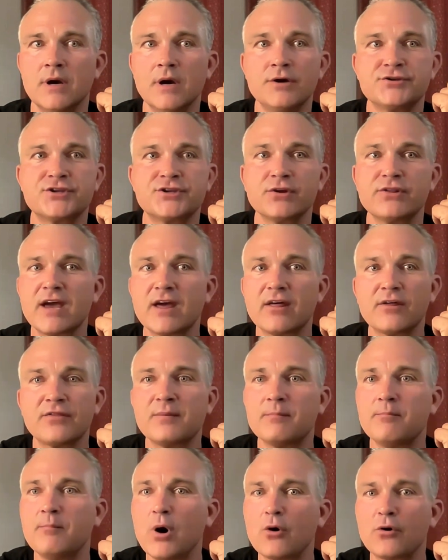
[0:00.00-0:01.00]
So the
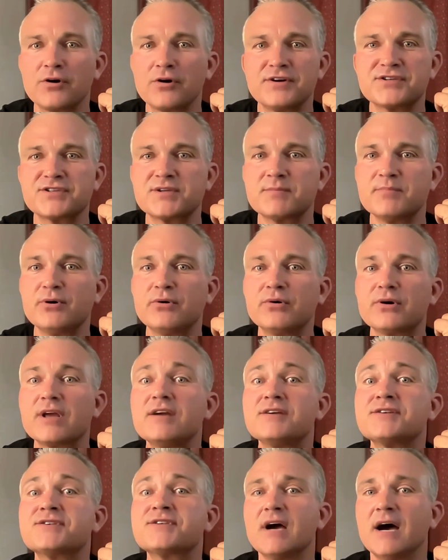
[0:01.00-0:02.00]
other, motor
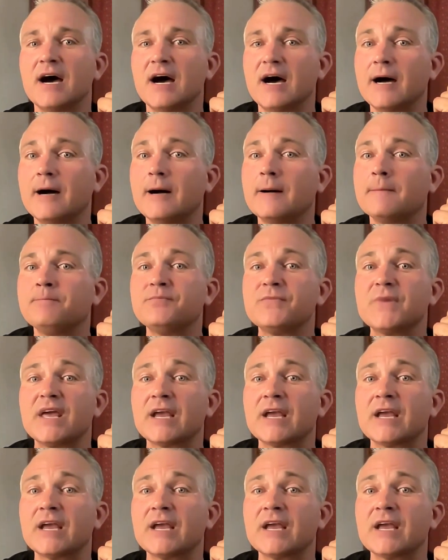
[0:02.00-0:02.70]
disabilities, um,